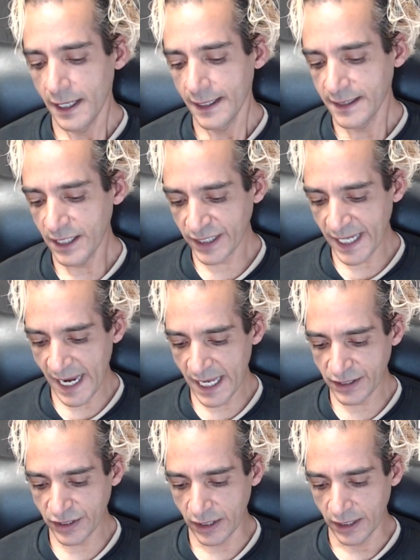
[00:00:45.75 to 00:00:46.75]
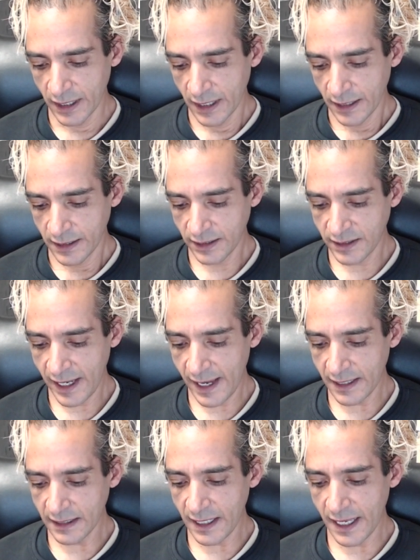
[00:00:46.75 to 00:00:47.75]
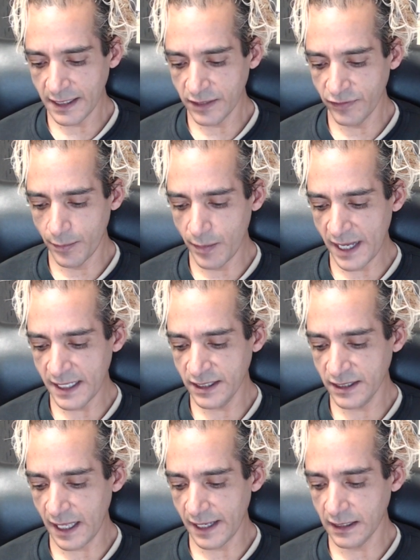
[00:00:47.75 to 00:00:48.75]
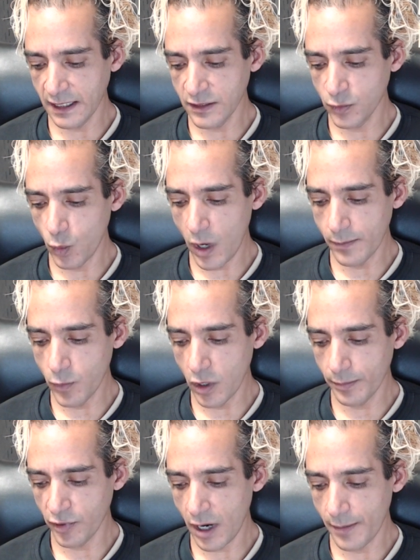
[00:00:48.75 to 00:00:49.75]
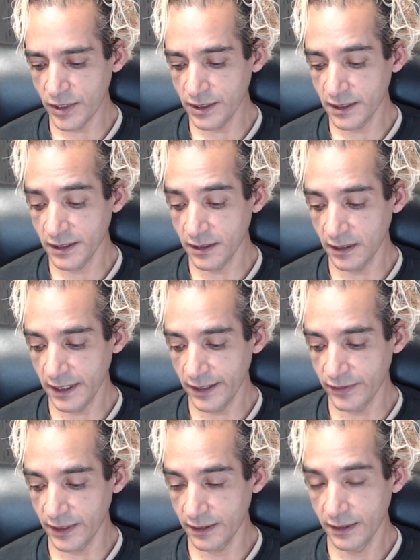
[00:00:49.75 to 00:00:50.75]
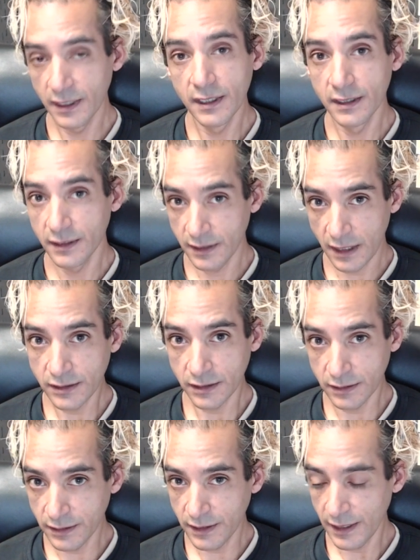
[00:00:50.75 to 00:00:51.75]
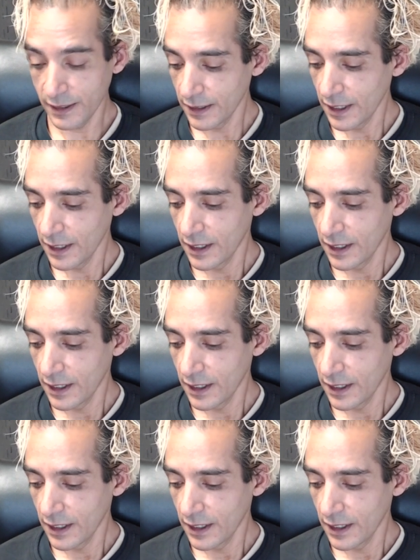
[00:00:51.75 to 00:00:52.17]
Dear Cancer, the tail end of a money cycle has one more promise to deliver. That's a good thing.